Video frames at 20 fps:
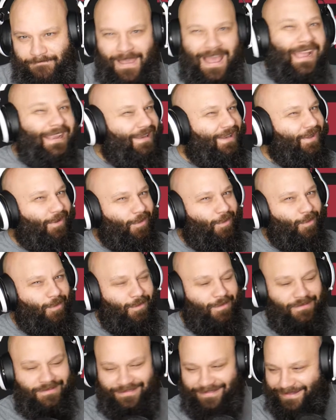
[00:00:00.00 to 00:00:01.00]
I do.
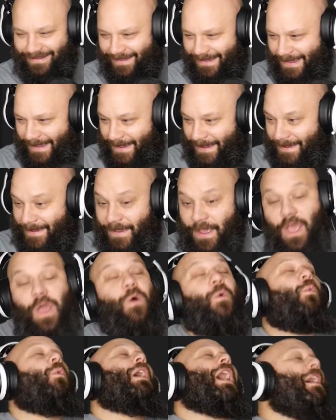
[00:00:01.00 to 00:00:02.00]

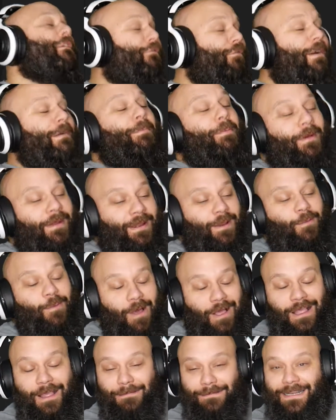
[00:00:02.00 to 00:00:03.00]
Everybody,
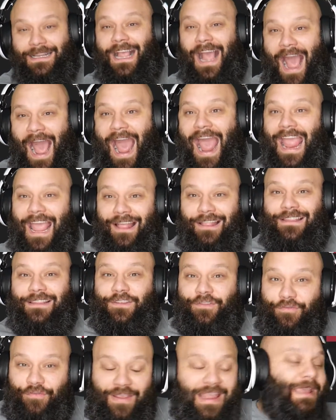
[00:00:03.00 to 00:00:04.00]
welcome to Kyle
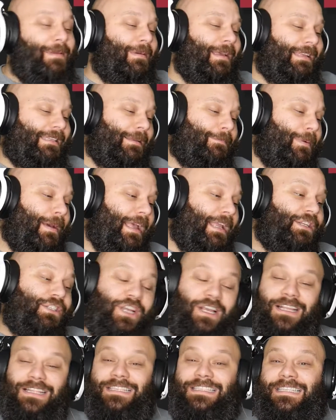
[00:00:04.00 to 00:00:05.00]
is Famous by
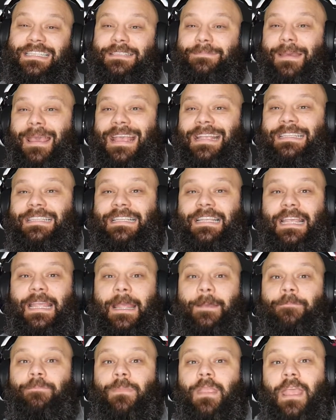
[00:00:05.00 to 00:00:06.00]
John
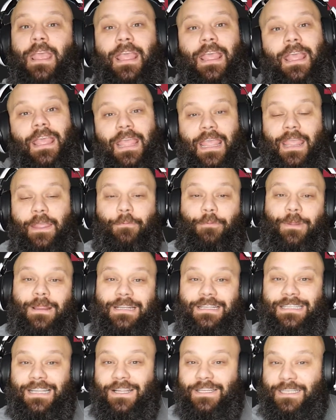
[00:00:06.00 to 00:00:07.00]
Szymanski. He
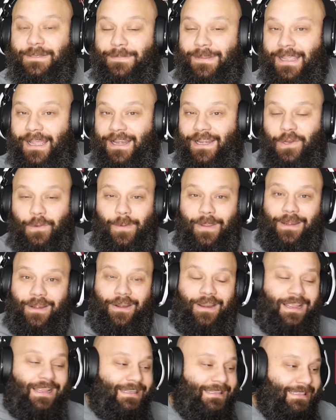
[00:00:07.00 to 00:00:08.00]
reached out to me on Twitter
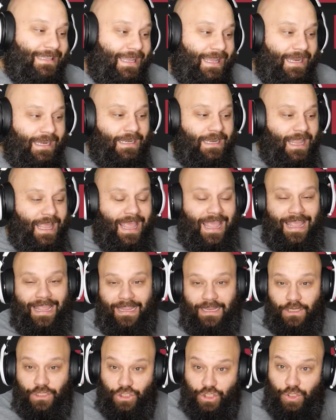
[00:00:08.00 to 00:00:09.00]
and said,
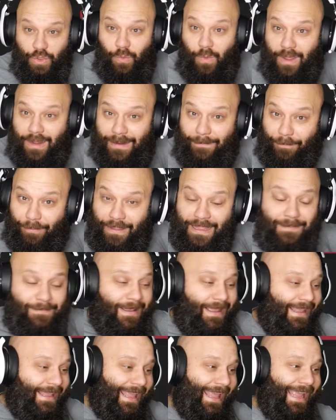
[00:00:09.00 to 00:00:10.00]
Hey, do you want to play
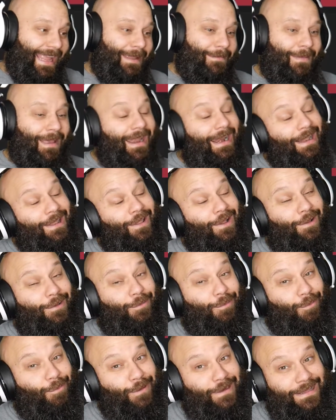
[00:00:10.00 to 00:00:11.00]
my game? And it
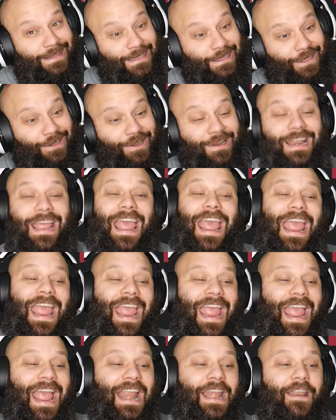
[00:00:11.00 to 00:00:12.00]
looks really good
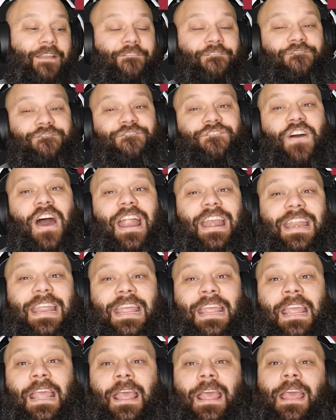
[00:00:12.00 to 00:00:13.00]
and
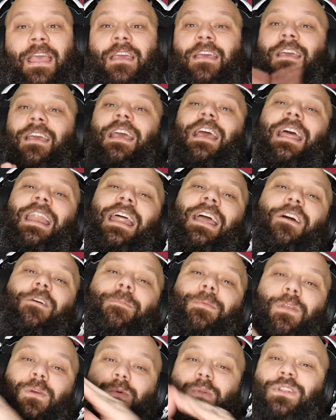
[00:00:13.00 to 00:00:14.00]
funny and I
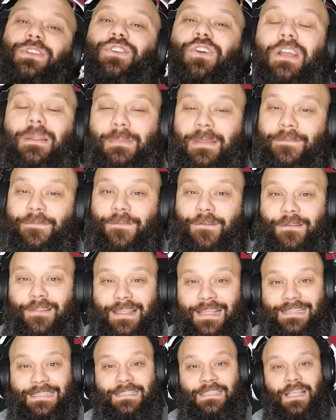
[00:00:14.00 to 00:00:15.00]
hope you will join me for
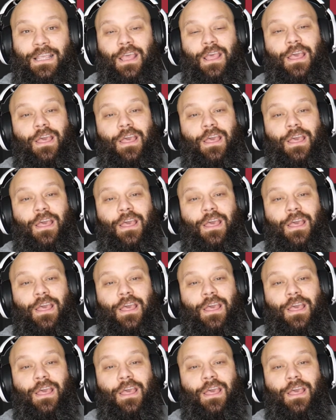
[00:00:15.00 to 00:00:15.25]
this